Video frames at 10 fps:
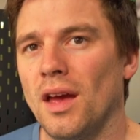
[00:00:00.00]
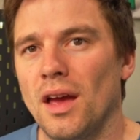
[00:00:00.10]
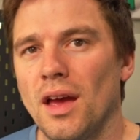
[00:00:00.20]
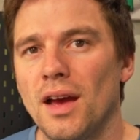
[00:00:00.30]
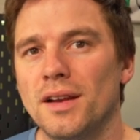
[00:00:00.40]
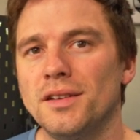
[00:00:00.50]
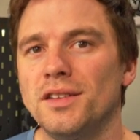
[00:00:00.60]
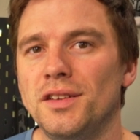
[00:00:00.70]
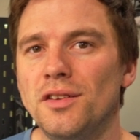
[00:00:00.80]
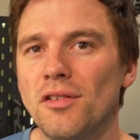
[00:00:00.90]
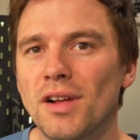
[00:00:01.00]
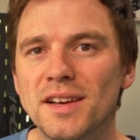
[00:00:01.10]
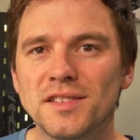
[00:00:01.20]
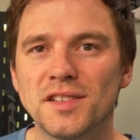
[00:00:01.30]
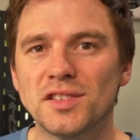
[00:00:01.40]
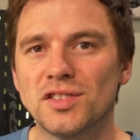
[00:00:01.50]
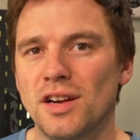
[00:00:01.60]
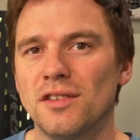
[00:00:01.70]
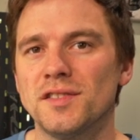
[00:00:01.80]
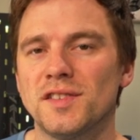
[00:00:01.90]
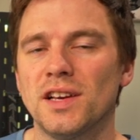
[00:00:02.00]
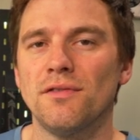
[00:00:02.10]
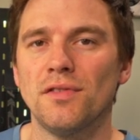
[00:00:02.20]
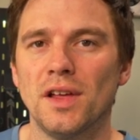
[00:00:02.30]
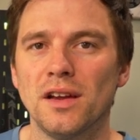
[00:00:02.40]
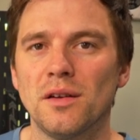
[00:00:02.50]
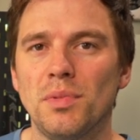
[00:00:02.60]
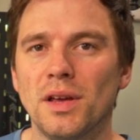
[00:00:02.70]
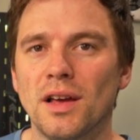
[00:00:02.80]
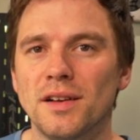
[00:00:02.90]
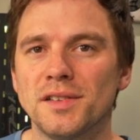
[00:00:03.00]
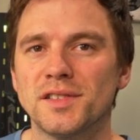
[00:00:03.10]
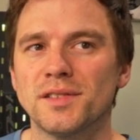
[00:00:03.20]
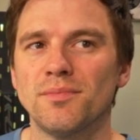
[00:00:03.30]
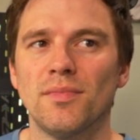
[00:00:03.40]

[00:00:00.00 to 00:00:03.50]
And utilize this share and save link because